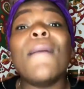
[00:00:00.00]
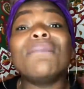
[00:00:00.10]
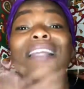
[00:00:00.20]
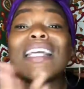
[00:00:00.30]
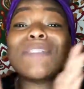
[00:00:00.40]

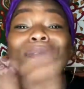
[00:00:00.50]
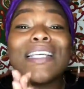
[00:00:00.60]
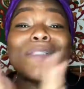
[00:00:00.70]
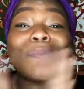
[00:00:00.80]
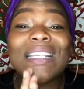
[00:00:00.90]
Please
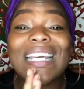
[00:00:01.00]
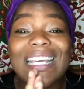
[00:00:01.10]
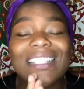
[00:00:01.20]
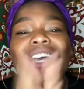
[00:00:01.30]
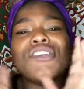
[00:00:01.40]

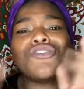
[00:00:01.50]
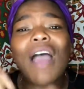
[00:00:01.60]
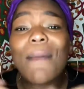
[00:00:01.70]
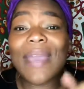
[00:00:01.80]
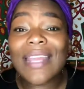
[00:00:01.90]

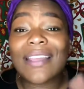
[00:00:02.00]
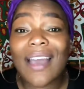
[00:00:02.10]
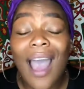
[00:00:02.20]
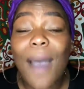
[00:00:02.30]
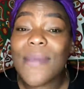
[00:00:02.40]
drop in the
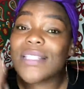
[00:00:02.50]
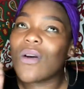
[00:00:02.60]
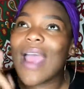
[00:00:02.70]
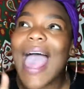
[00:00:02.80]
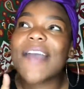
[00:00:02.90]
comments,
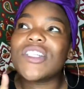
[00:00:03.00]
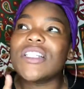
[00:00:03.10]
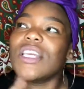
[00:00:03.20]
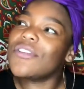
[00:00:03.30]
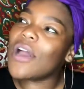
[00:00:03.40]
or
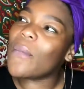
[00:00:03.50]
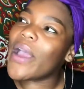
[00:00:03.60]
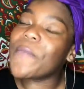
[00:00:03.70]
actually, you know what?